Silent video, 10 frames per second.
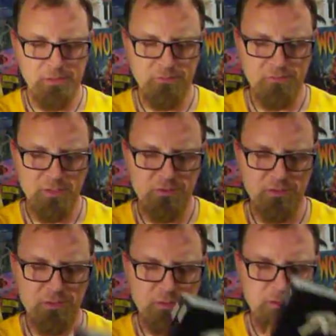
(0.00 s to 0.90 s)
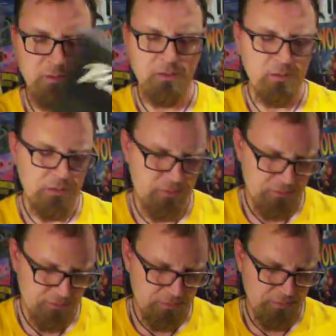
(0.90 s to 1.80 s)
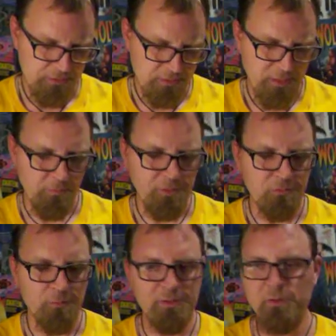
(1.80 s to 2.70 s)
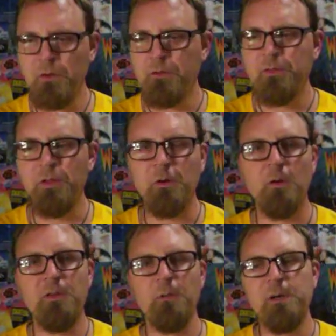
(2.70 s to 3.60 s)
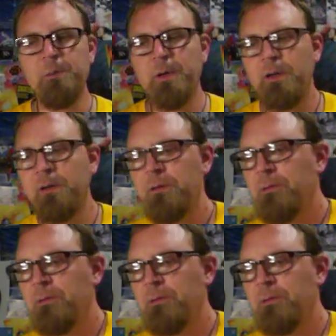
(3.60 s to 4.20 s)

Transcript: Sedgwick. Can't wait to read those. They'll go in the read pile.